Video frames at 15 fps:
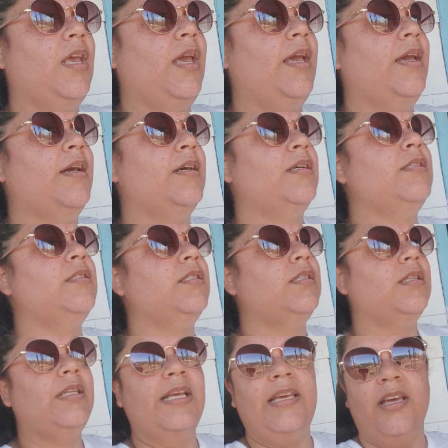and
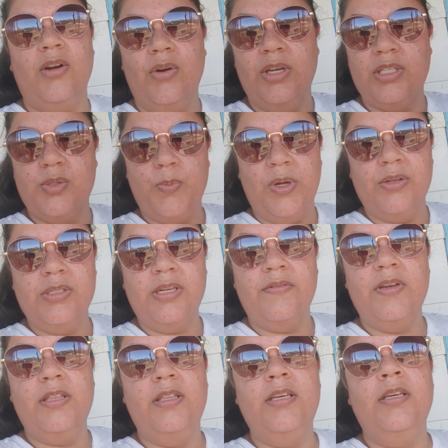like it'll expose
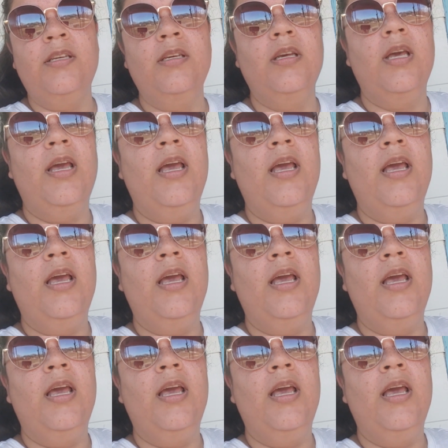everything.